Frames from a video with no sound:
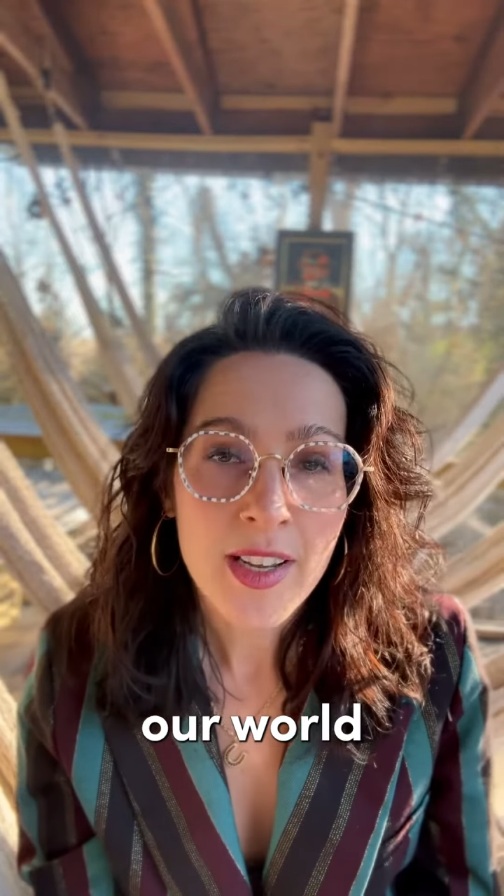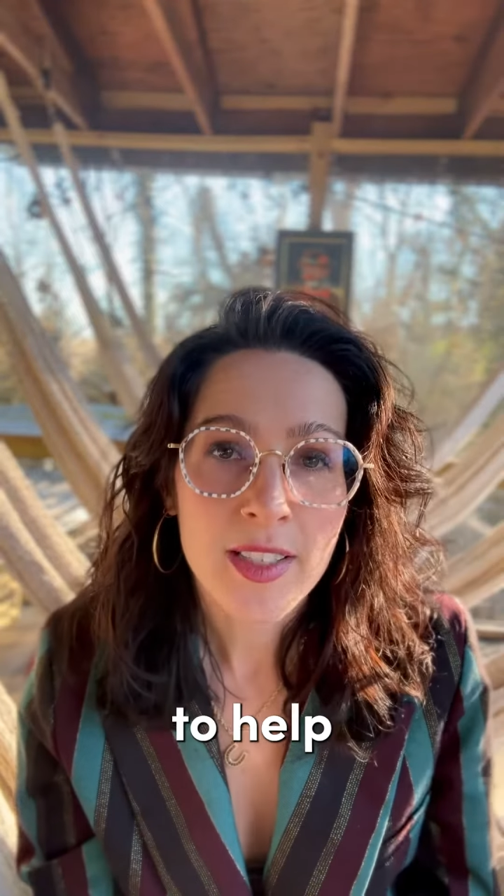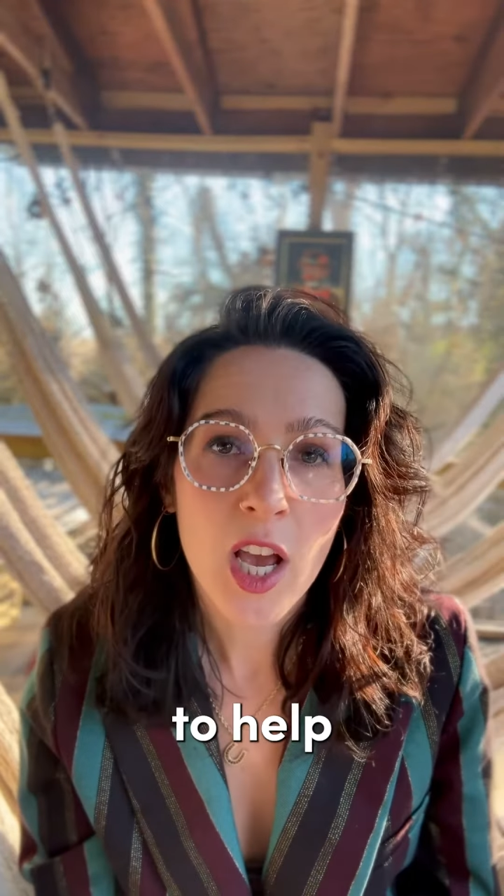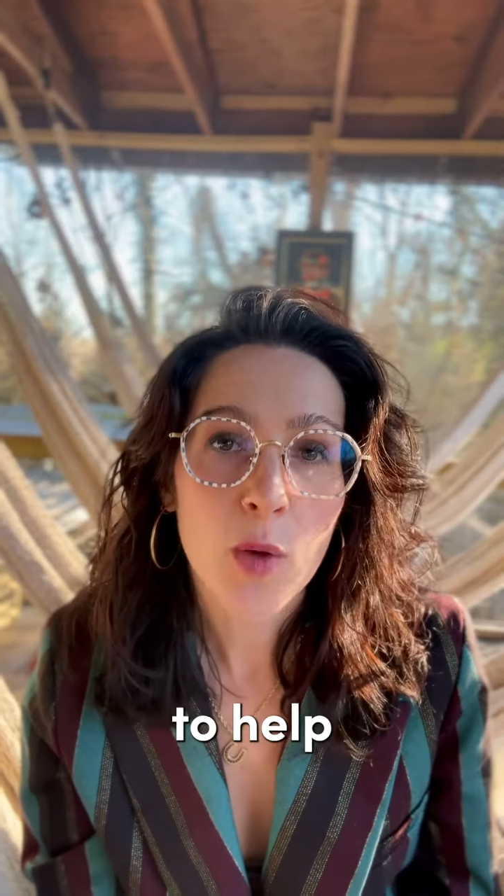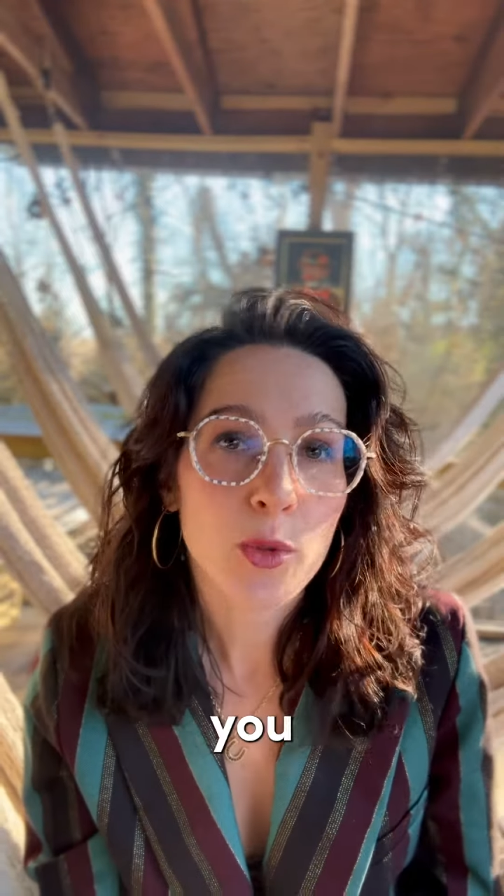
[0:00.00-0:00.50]

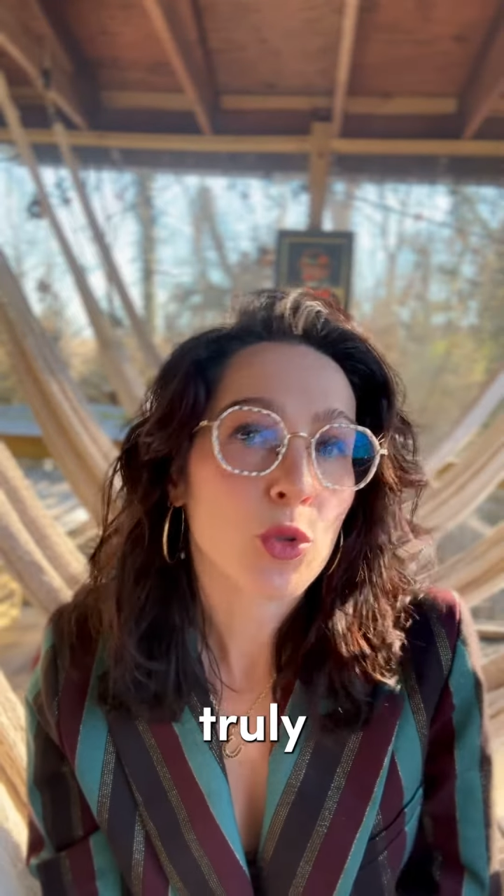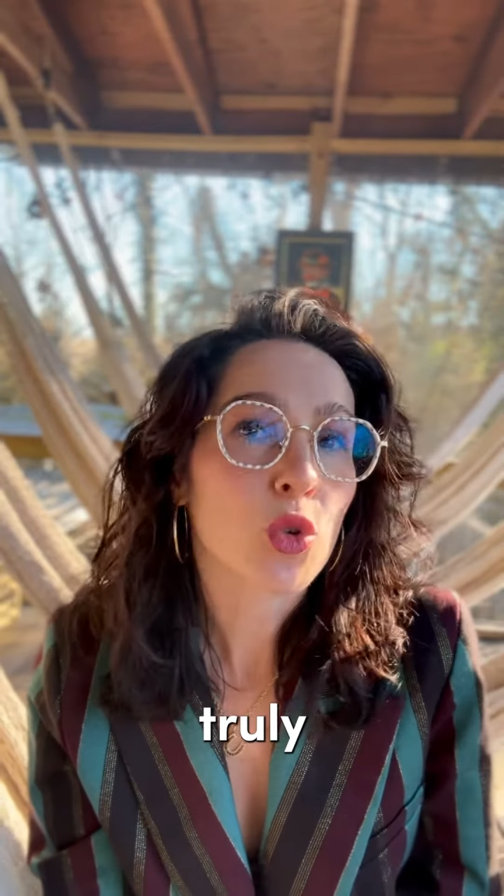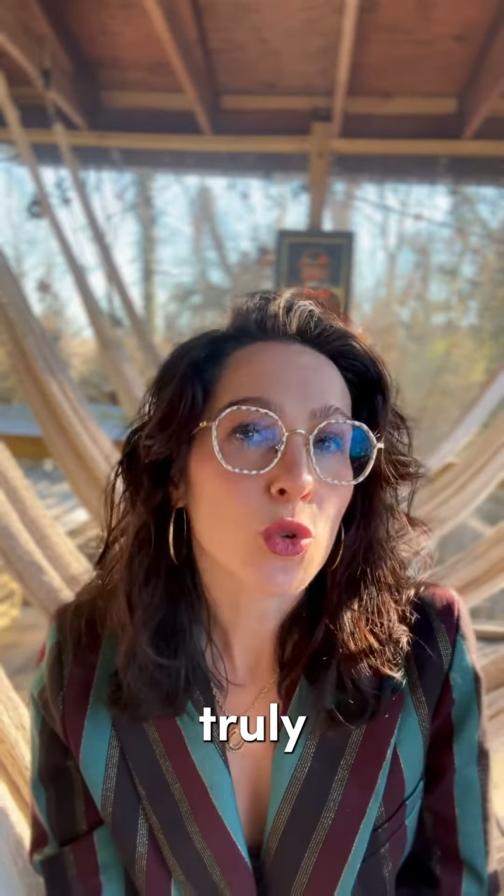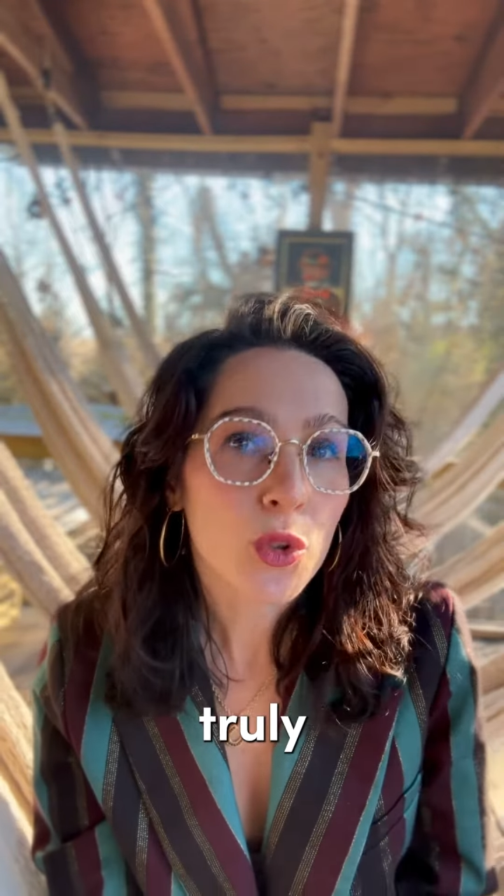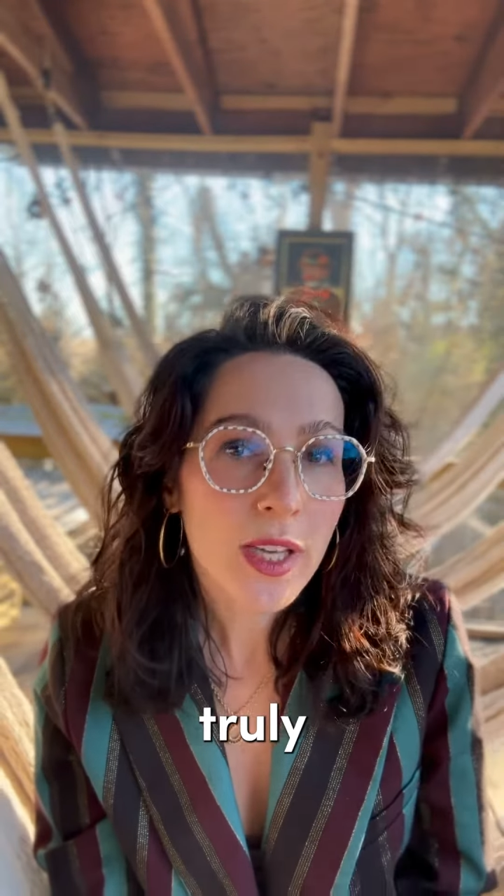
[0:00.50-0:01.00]
to help you
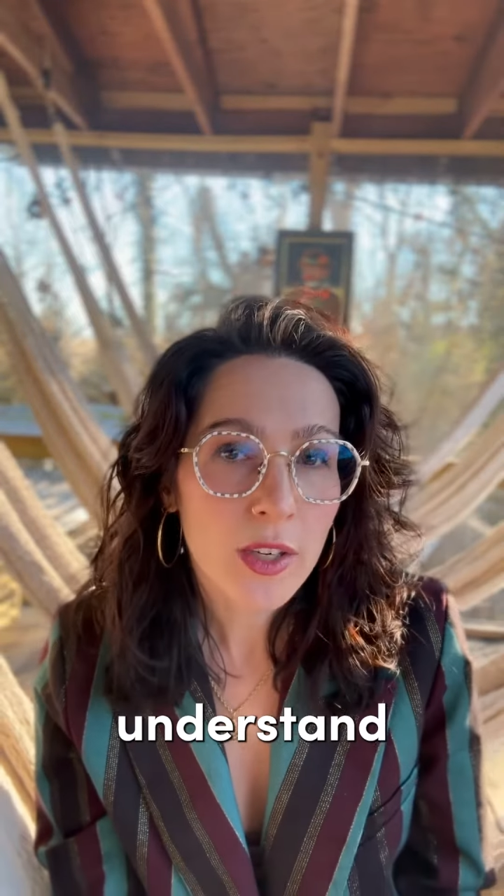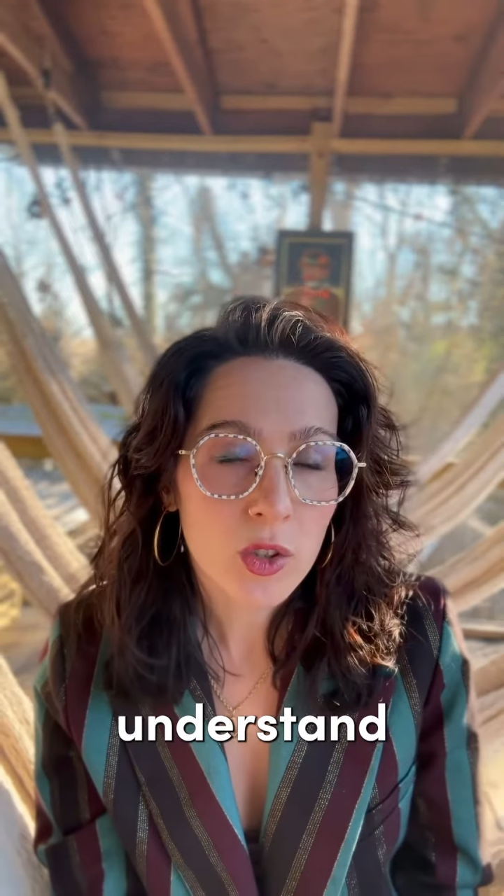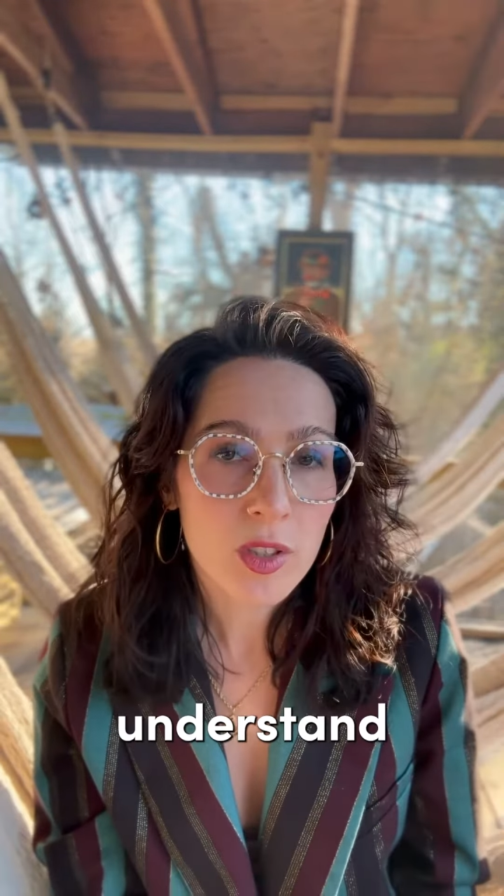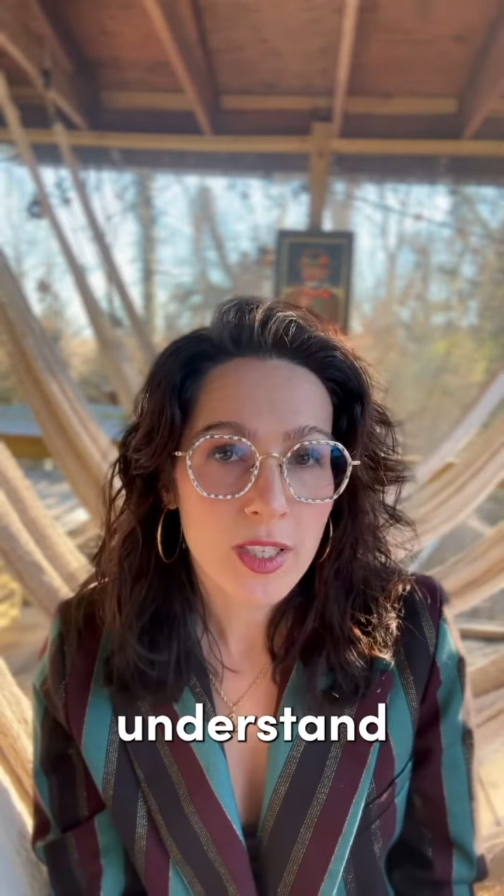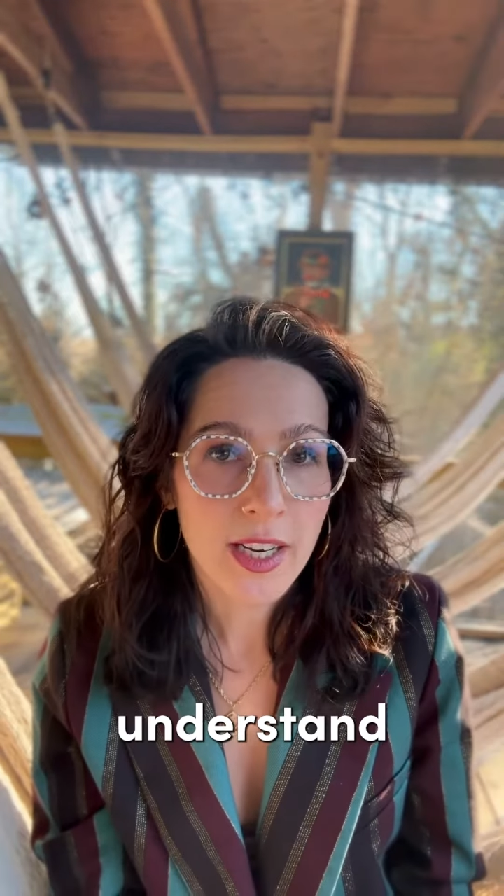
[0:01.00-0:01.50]
truly
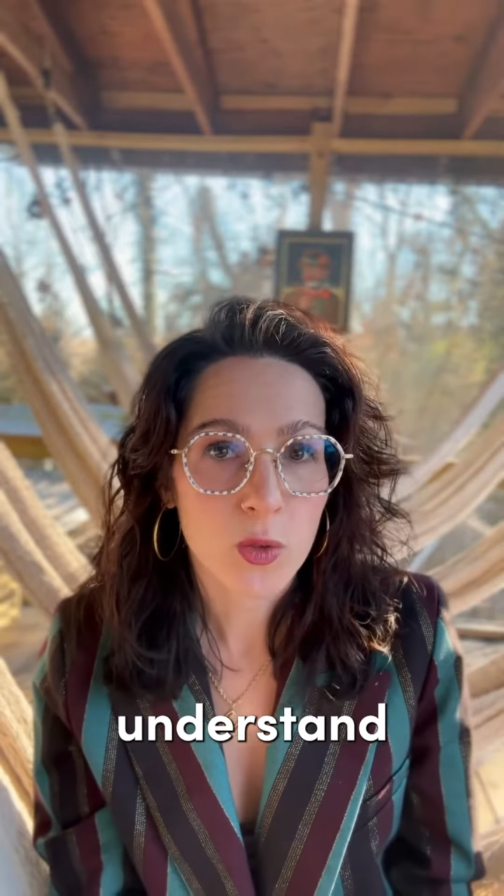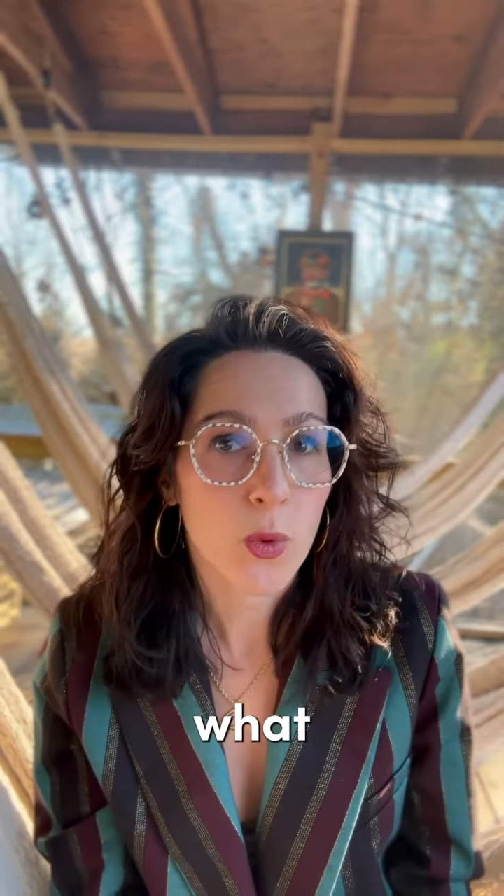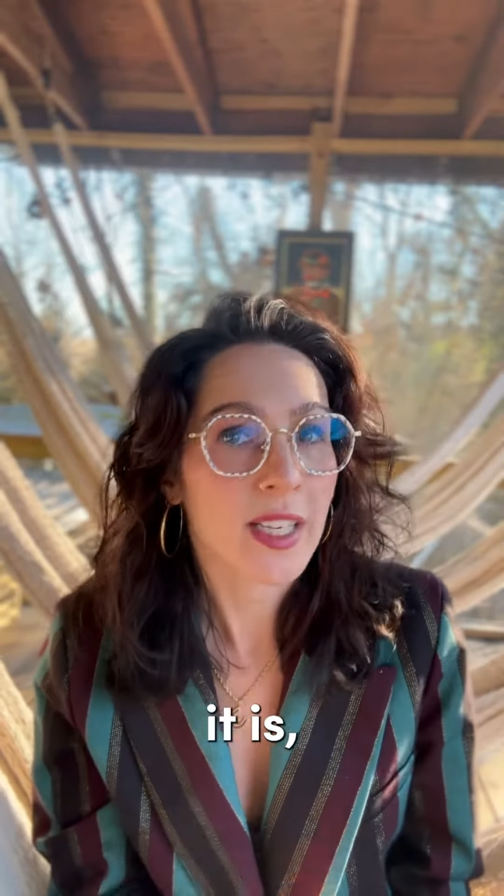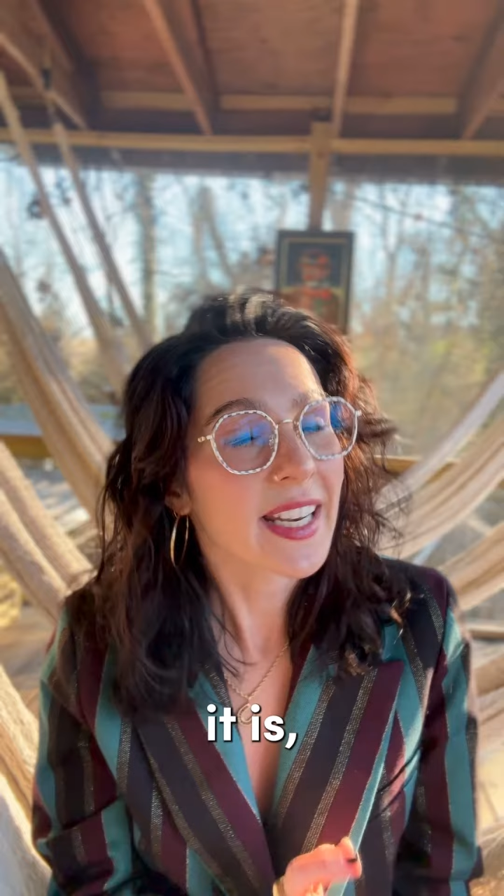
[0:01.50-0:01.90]
understand what it